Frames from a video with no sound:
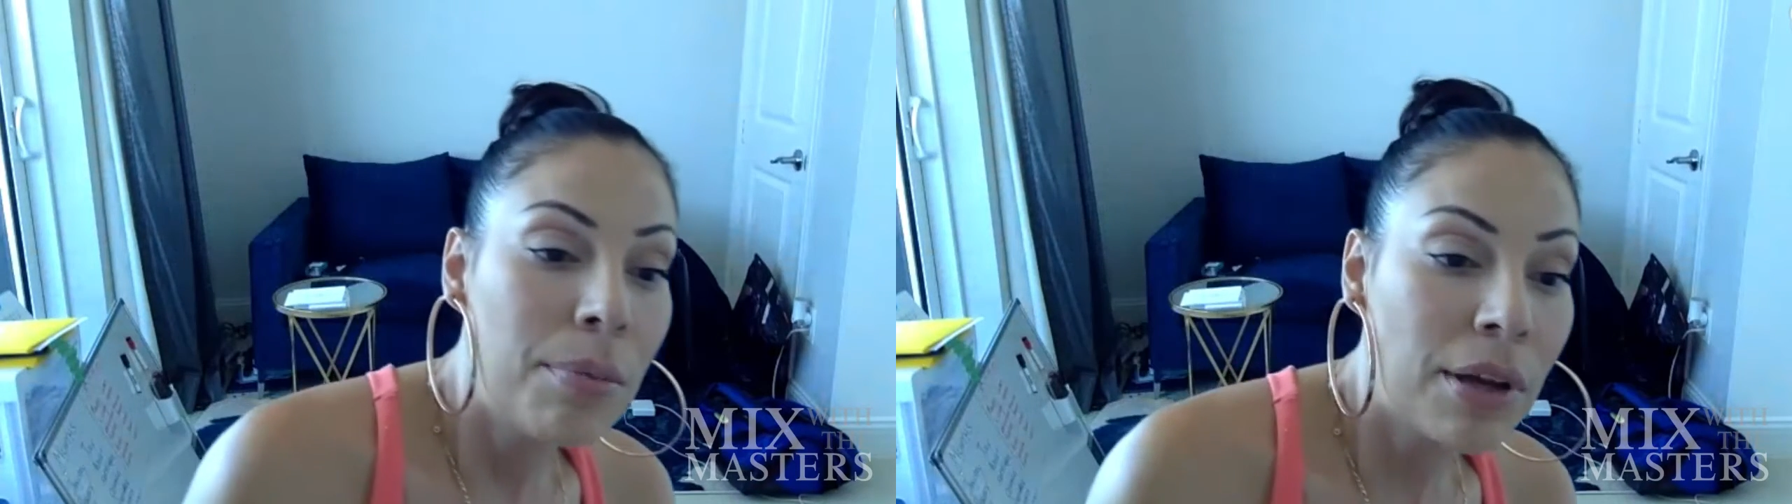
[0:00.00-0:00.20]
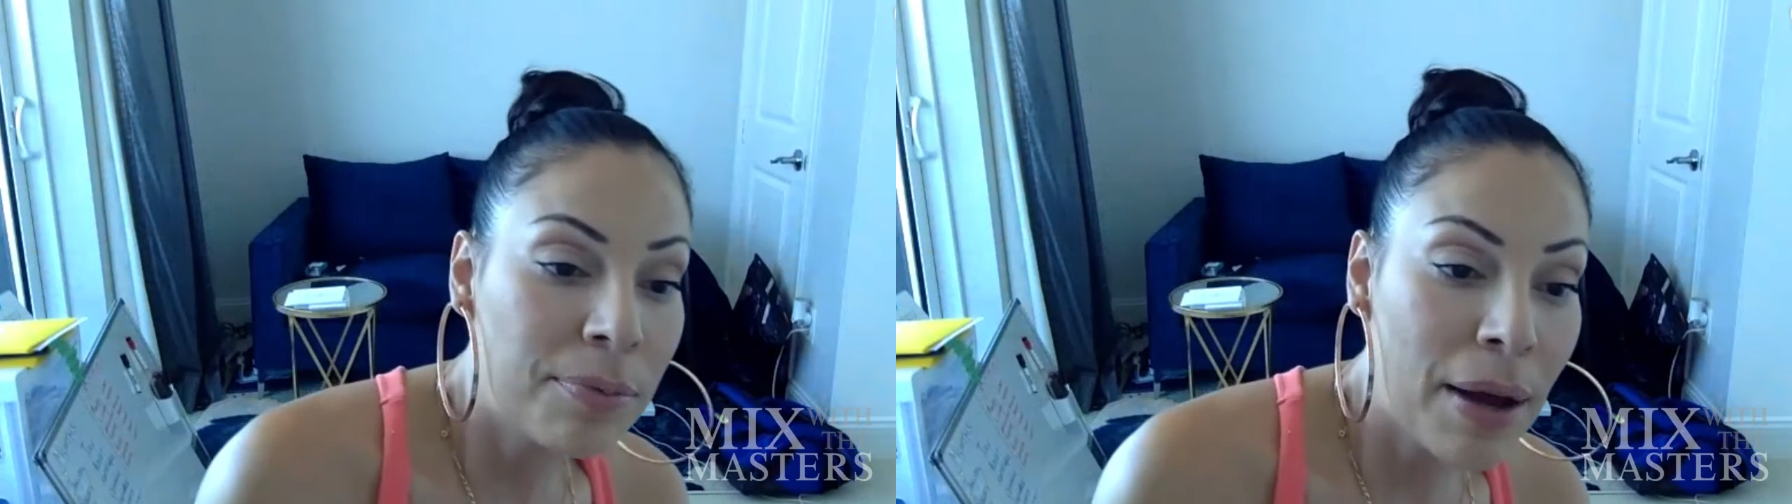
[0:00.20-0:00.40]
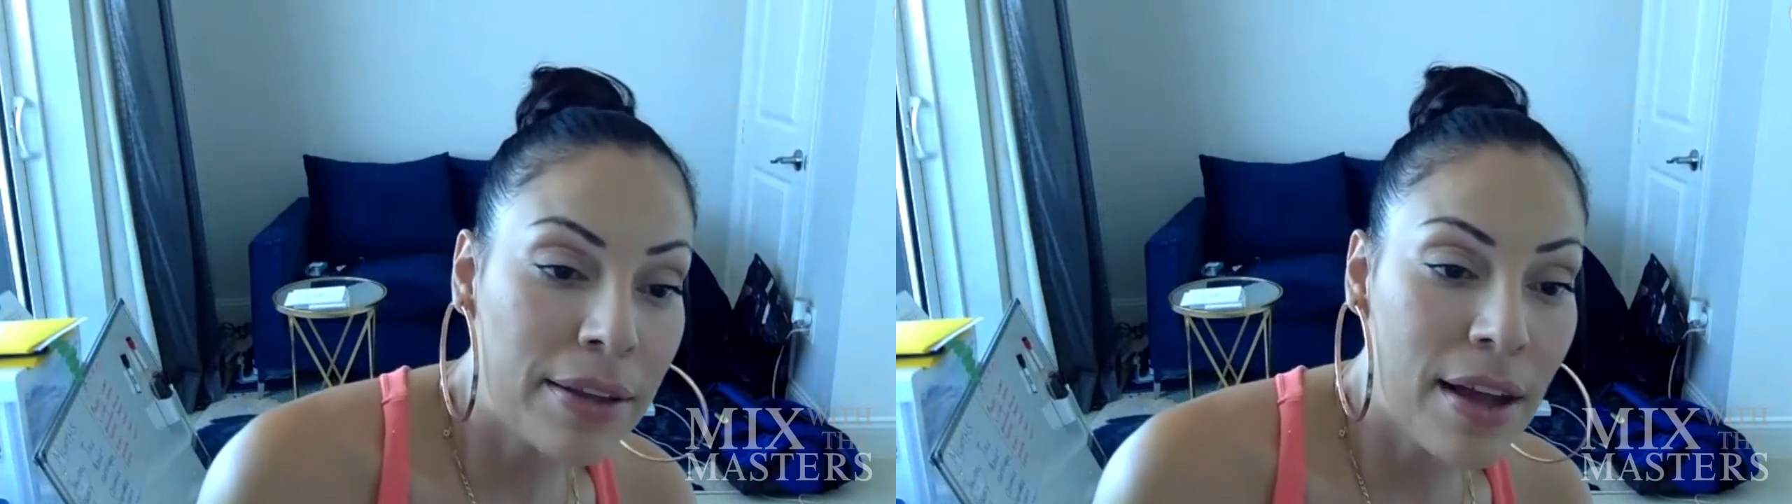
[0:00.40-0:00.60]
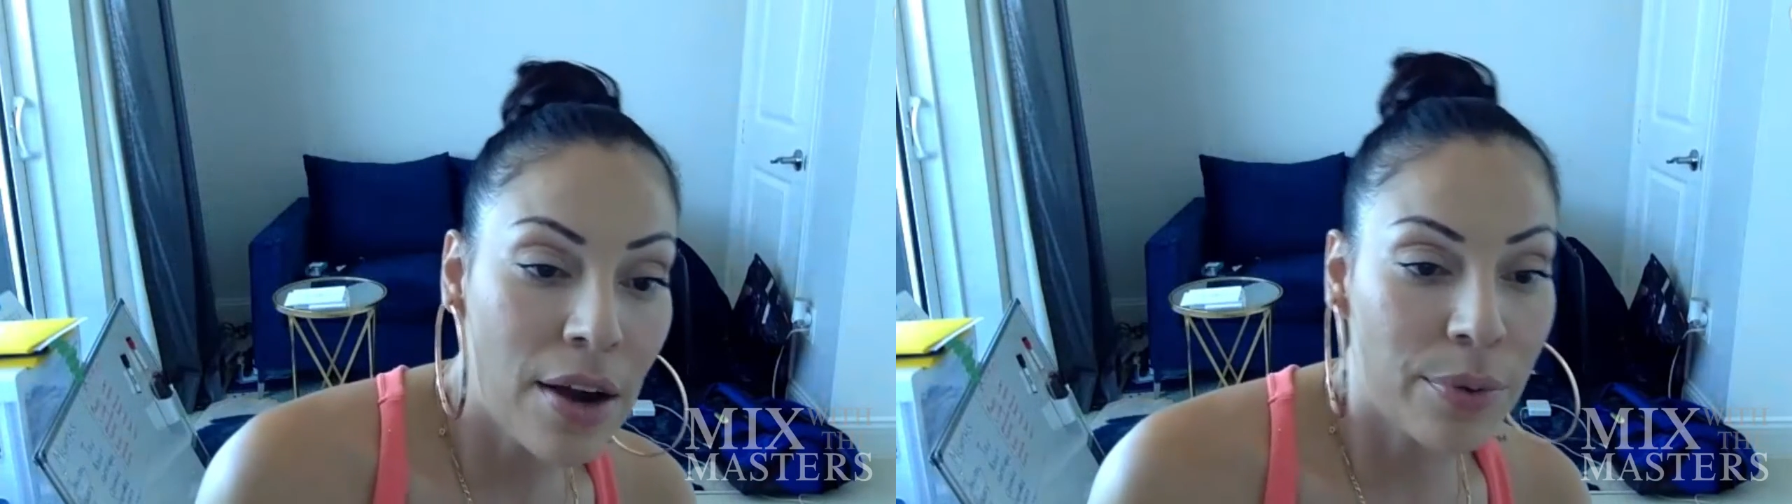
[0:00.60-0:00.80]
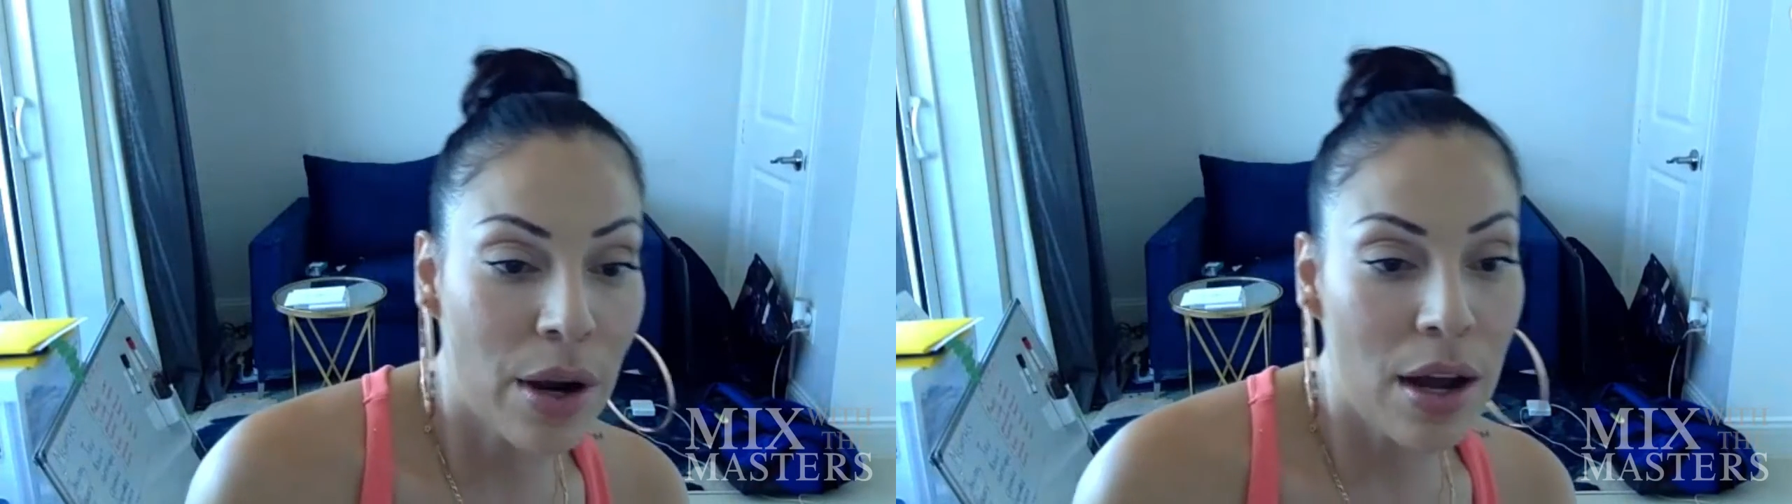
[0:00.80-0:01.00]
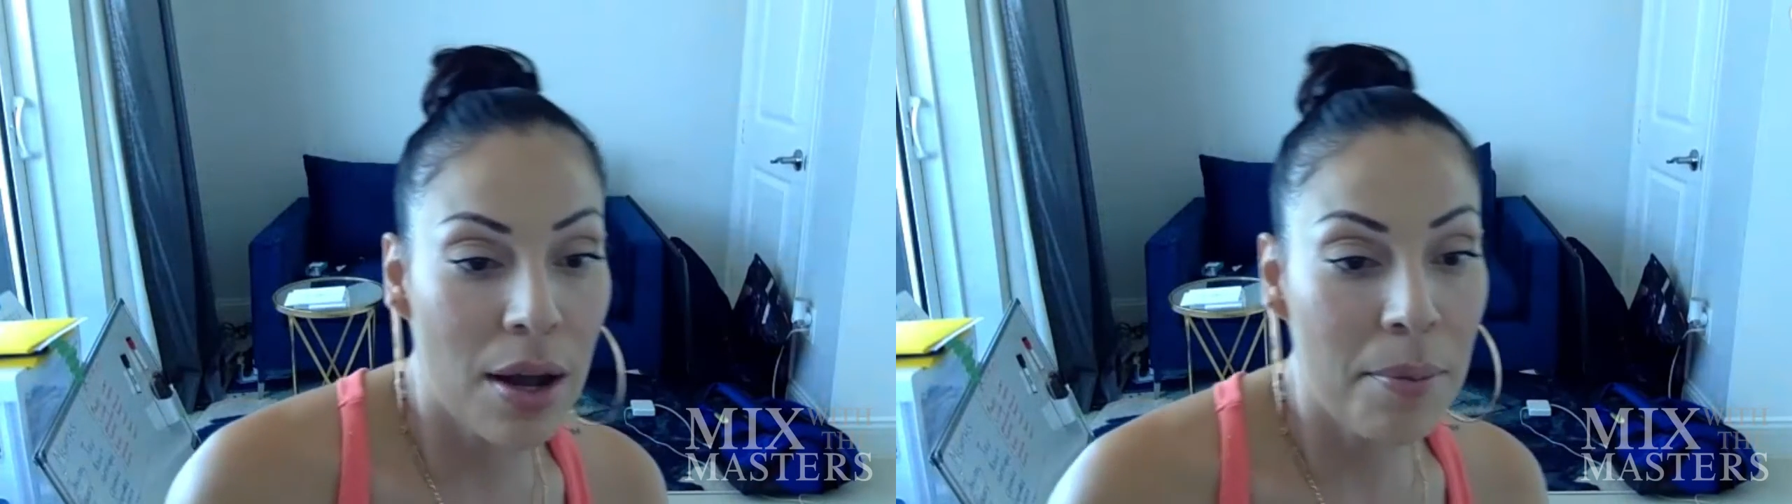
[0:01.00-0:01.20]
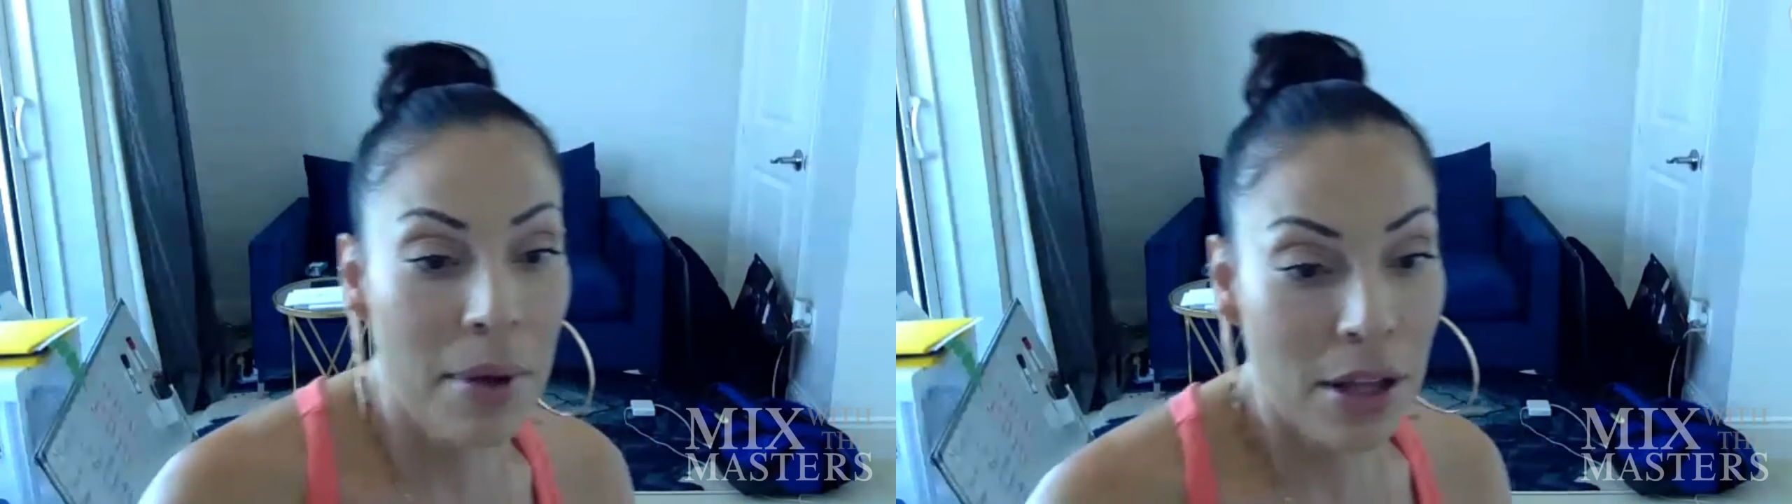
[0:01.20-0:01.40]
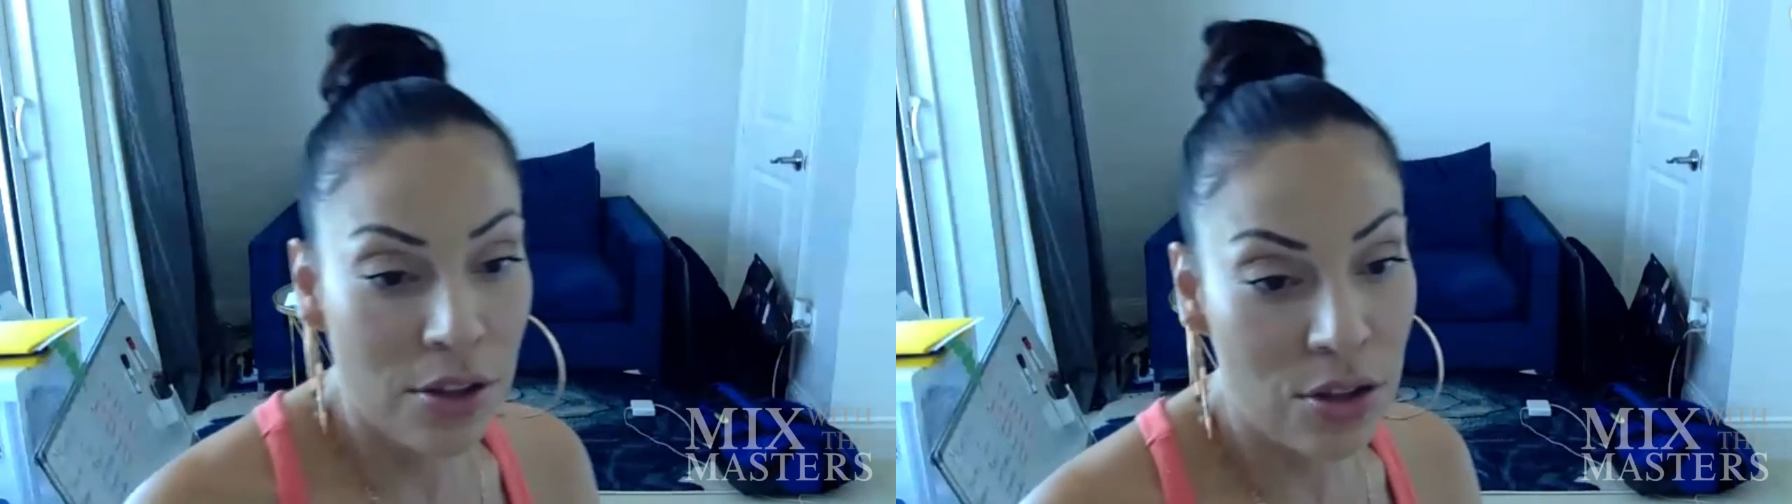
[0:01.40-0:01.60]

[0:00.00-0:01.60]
Mix by Rob.